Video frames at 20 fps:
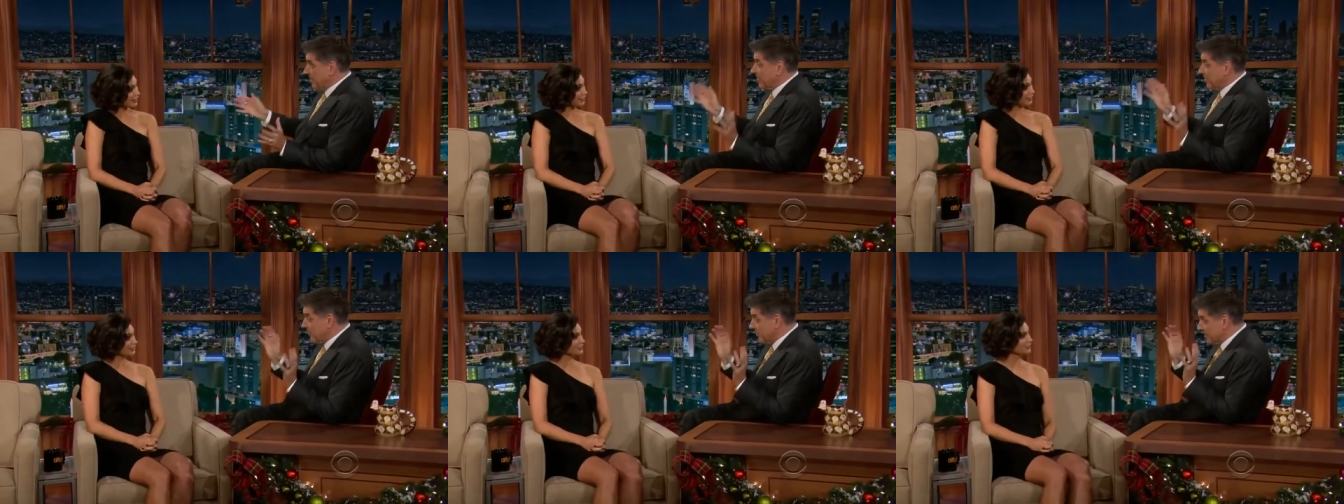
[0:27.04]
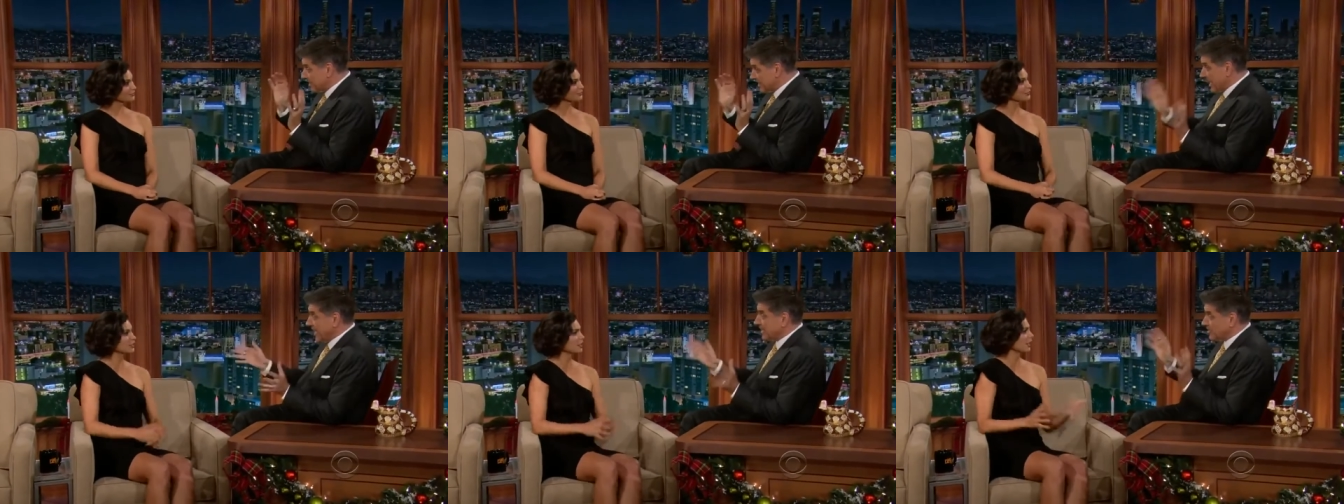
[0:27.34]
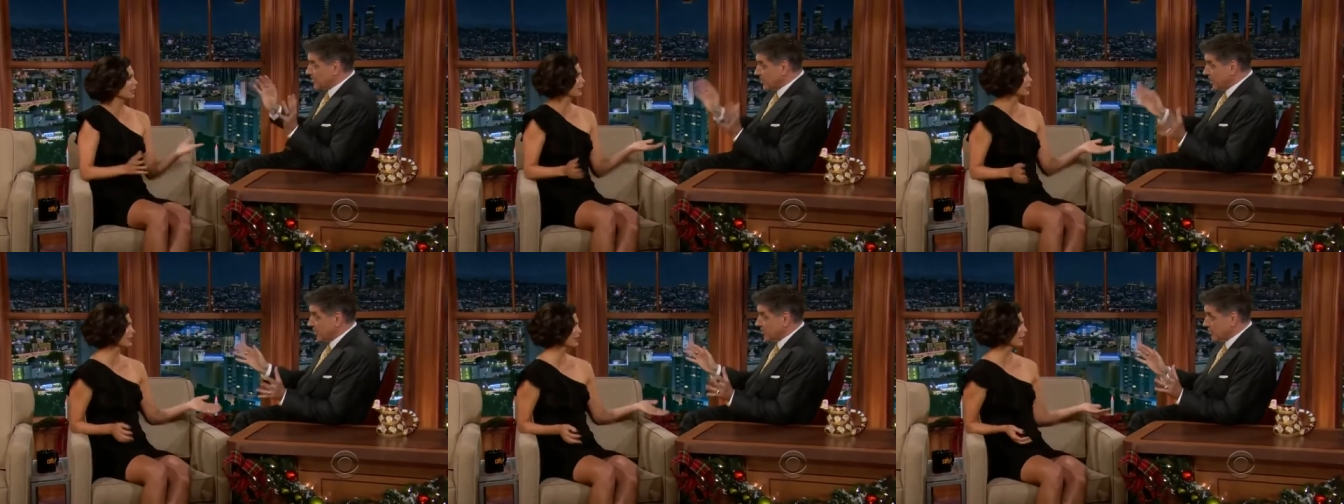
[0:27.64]
I mean, you.
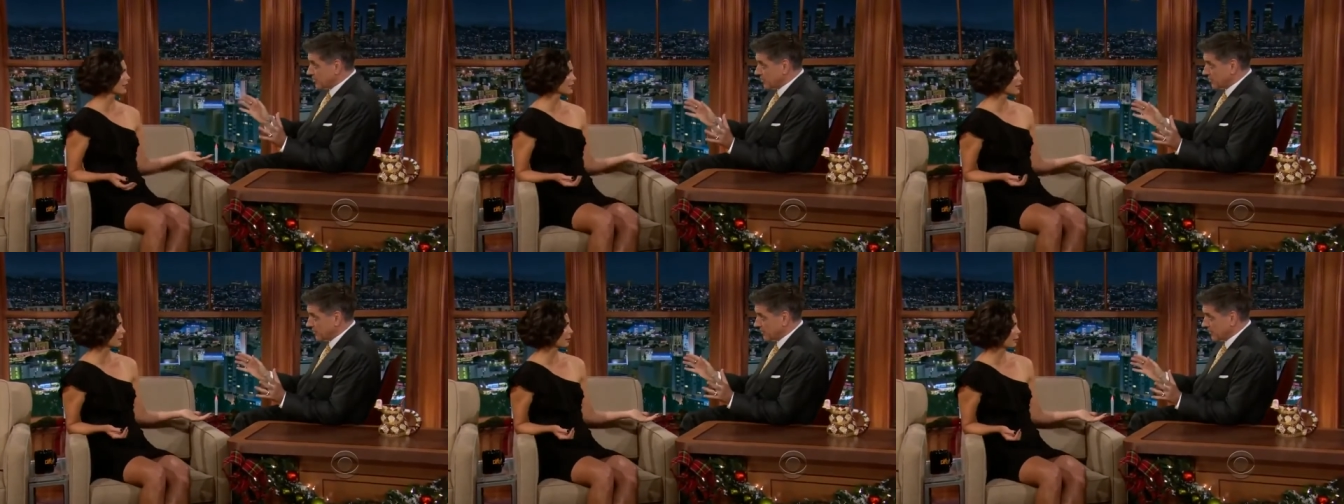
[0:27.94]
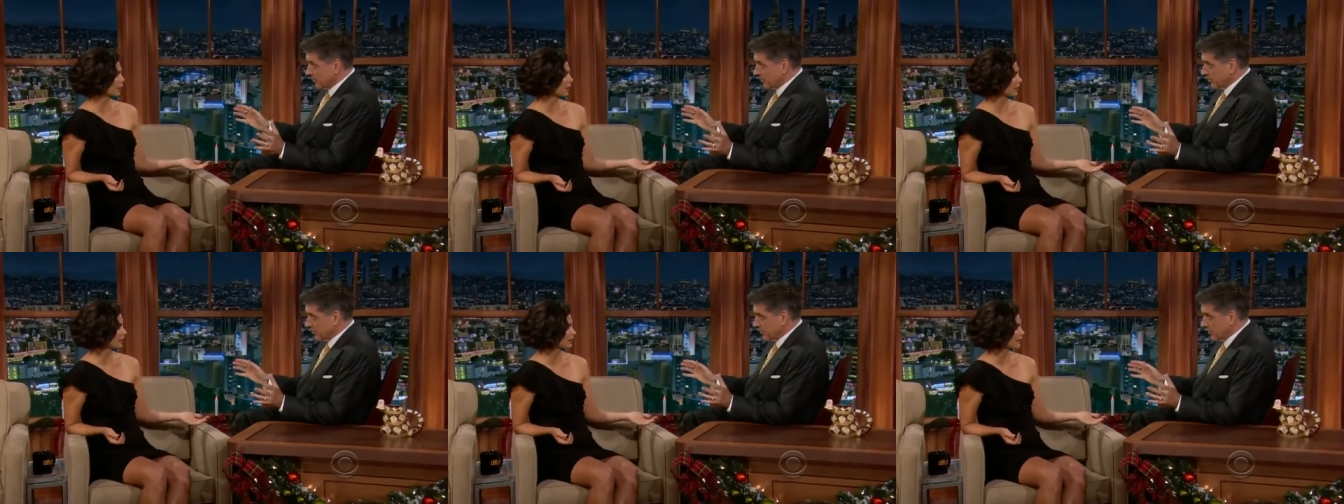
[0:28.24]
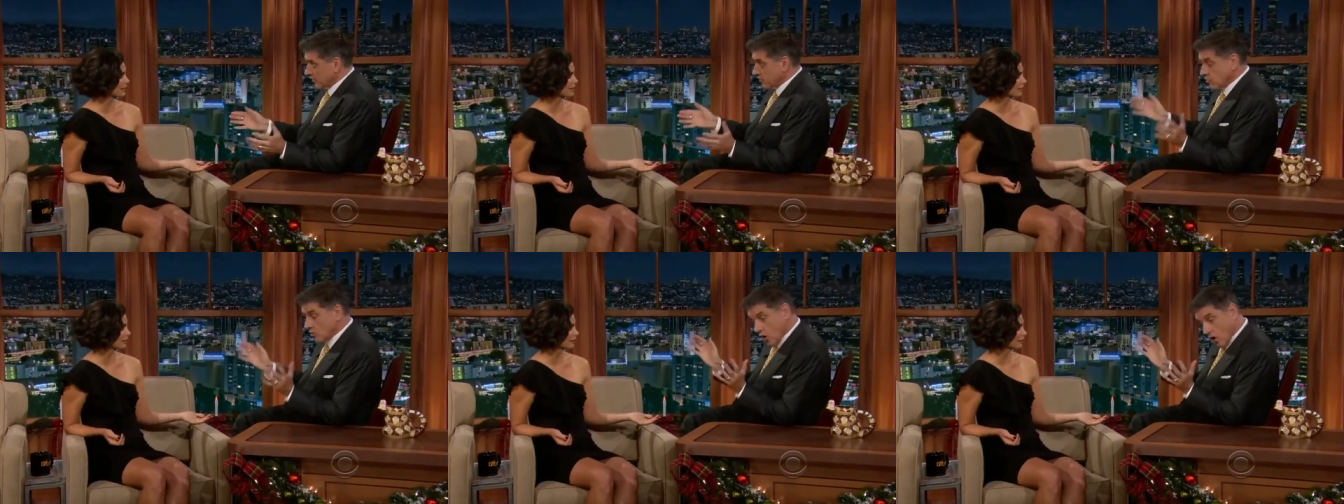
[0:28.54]
sensational. You sound
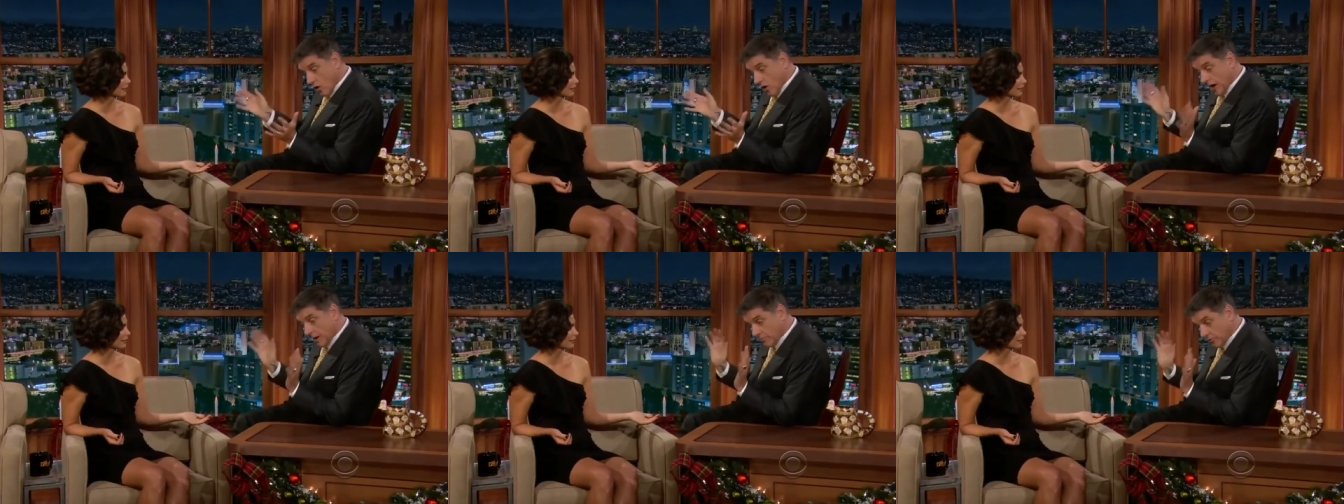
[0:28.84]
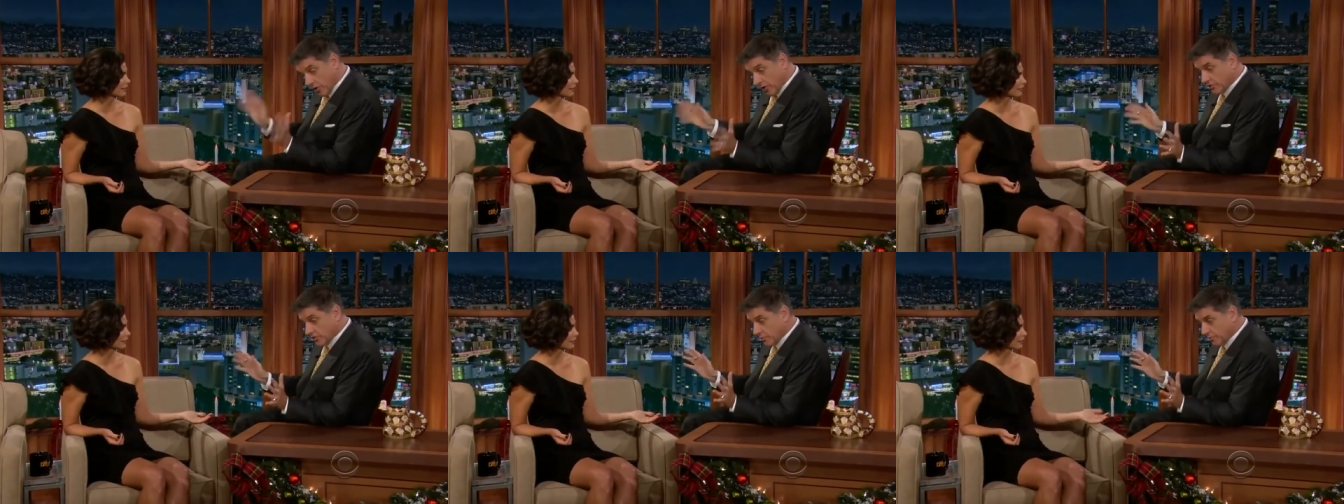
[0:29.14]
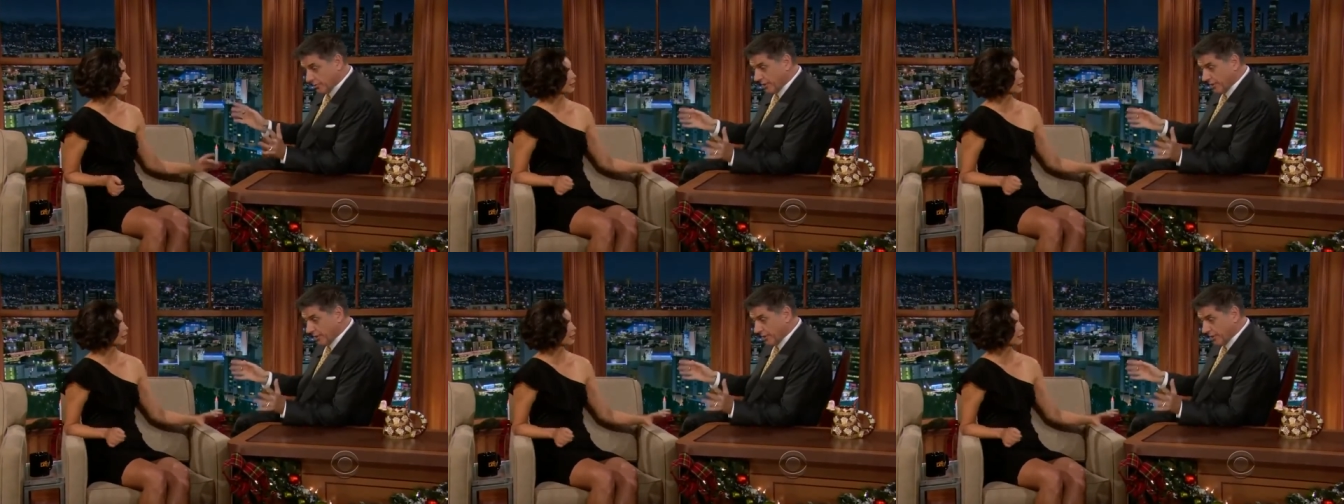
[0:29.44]
surprised. No, I'm not